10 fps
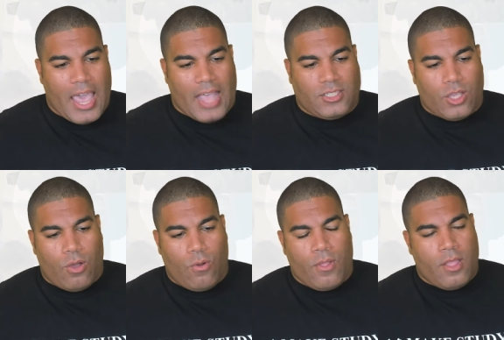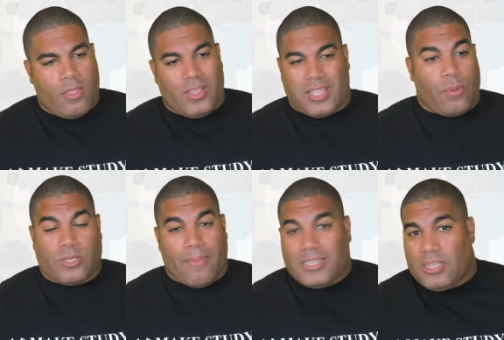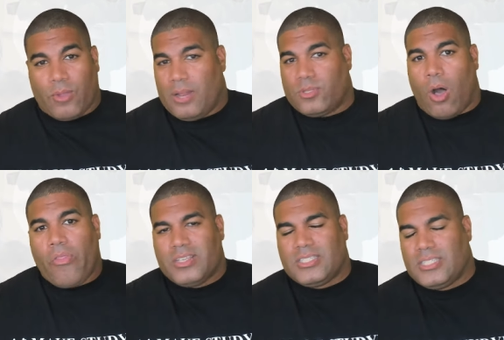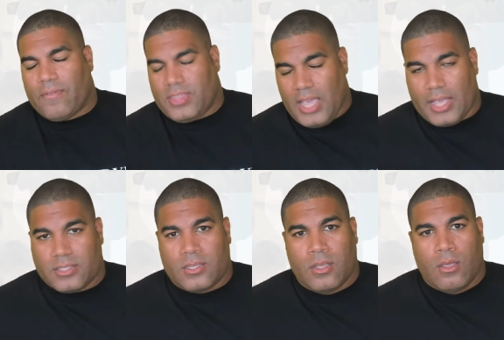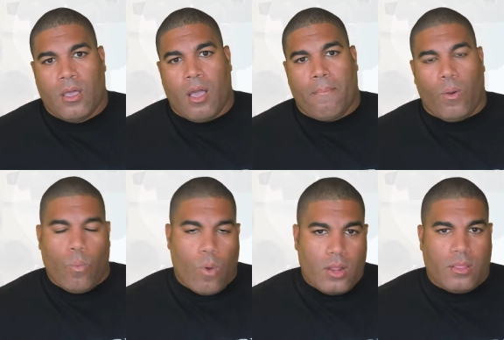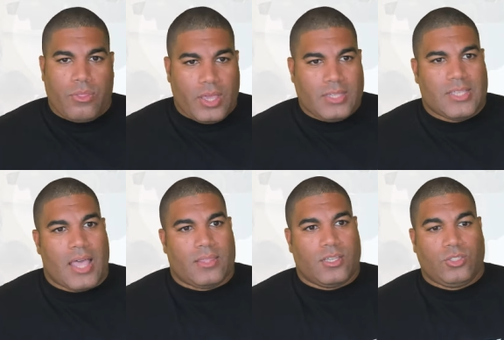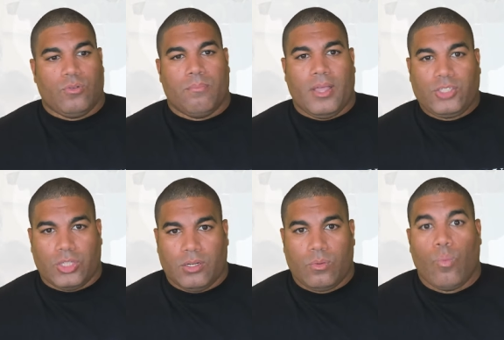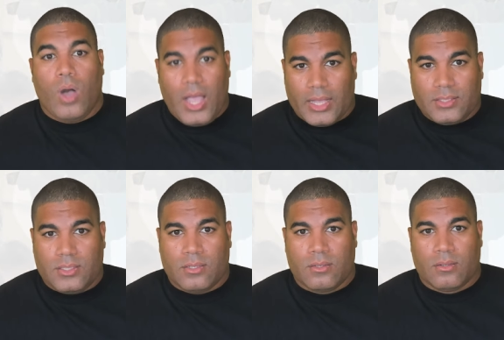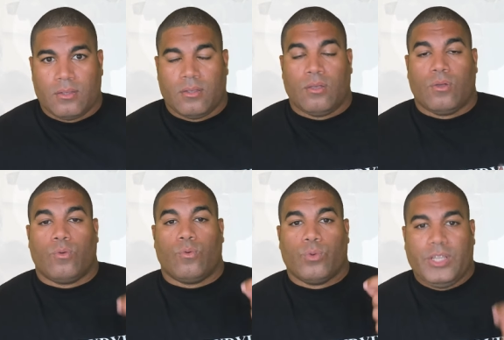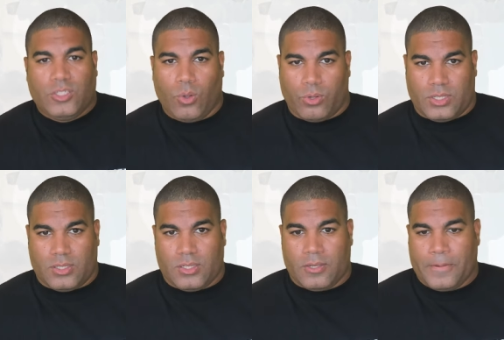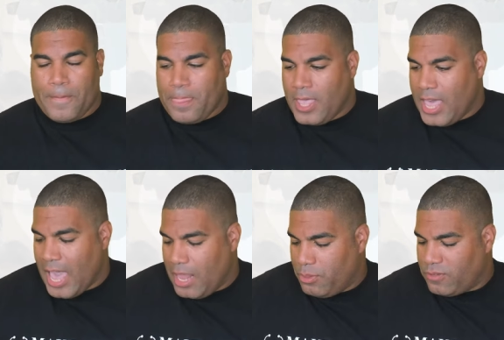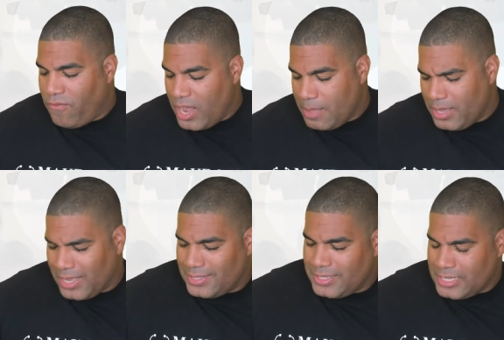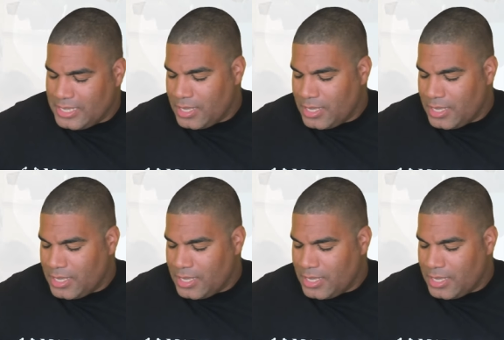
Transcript: And so this letter was amazingly written. It was all these different things. But one of the things that this student mentioned was resources. And it was funny because